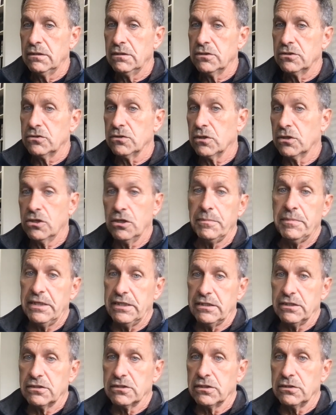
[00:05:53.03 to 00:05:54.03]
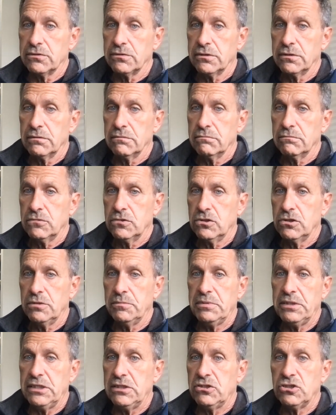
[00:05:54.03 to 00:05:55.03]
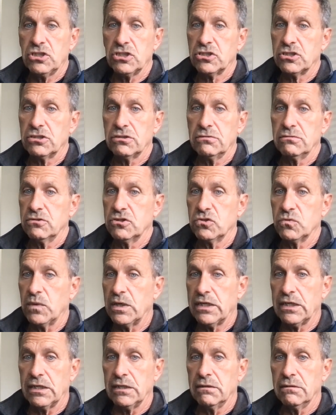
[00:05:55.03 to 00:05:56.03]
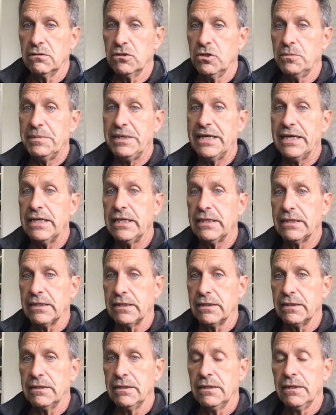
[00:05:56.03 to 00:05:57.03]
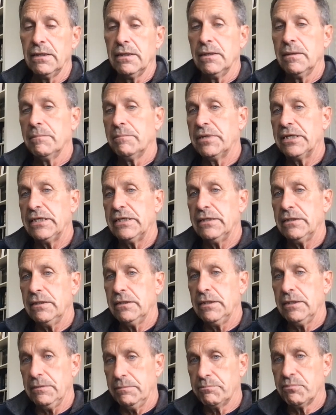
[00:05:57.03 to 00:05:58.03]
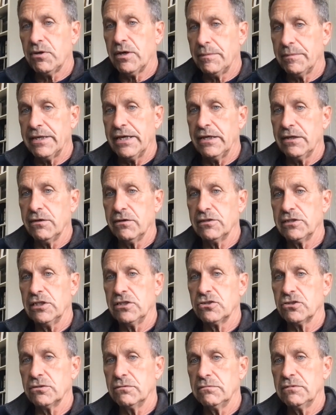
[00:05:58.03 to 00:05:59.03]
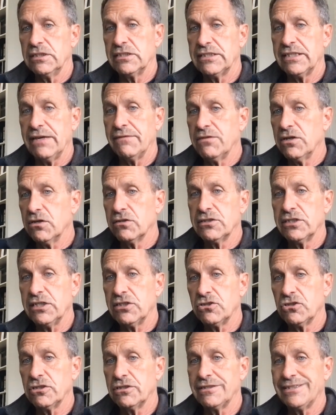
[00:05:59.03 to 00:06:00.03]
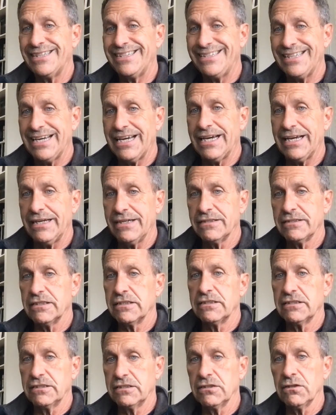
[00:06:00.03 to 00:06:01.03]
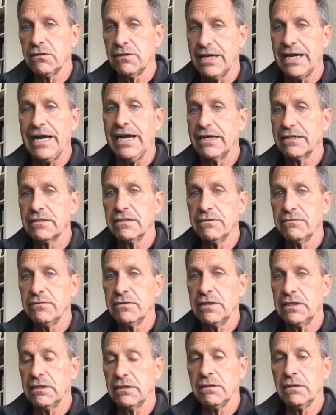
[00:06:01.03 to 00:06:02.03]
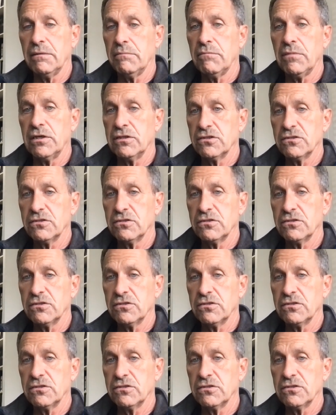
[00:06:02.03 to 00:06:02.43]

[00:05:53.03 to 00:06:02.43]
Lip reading: so it could be a disc injury. Could be just swelling. Could be anything. But he probably had irritation. Does he have the irritation today? Is it still actively a lumbar